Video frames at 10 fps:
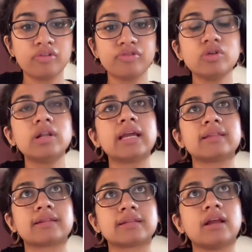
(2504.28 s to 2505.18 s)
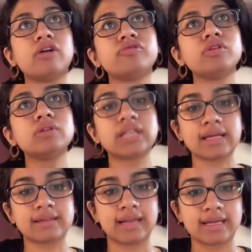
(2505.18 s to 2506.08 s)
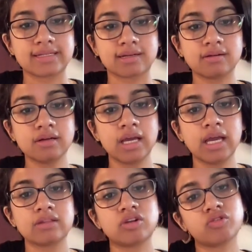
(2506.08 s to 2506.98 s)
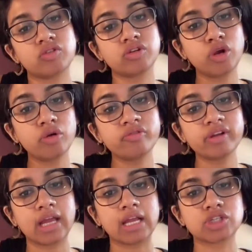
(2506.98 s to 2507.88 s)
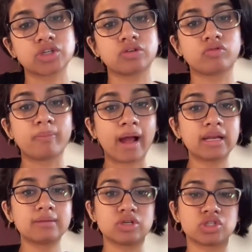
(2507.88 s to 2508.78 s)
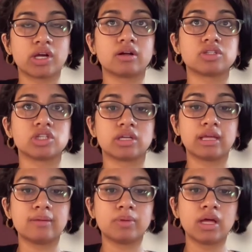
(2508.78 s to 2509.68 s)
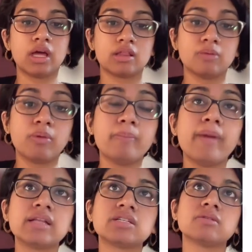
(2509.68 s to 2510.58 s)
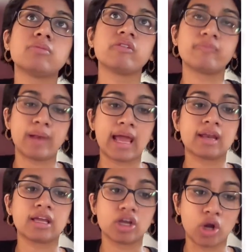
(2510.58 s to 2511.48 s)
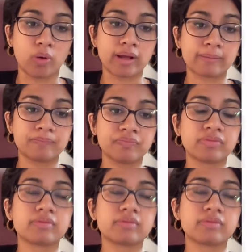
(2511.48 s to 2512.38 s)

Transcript: A few days later, there is a notification reminding Michelle to keep the momentum of planning going.